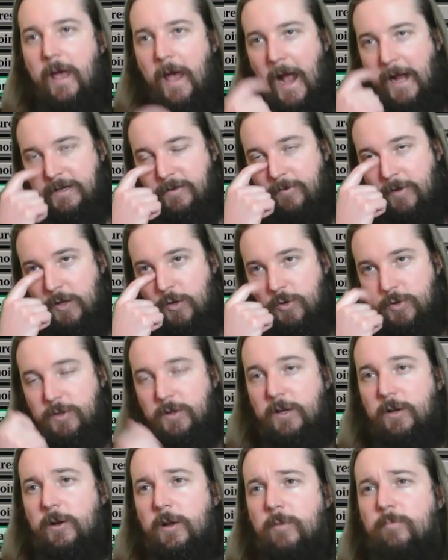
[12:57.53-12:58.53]
activate your
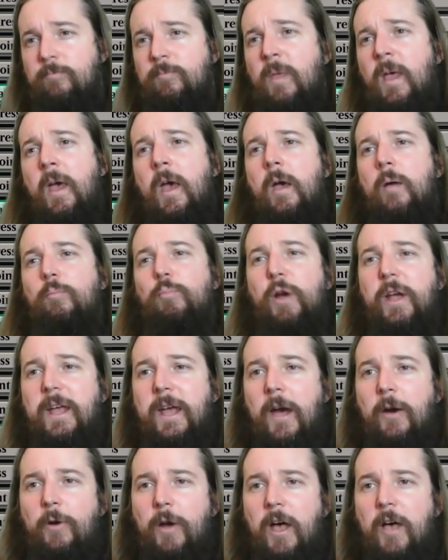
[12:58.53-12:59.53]
Delirium.
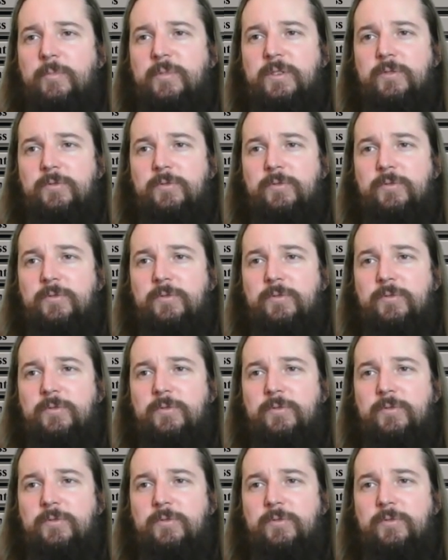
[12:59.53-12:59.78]
Breakout helps you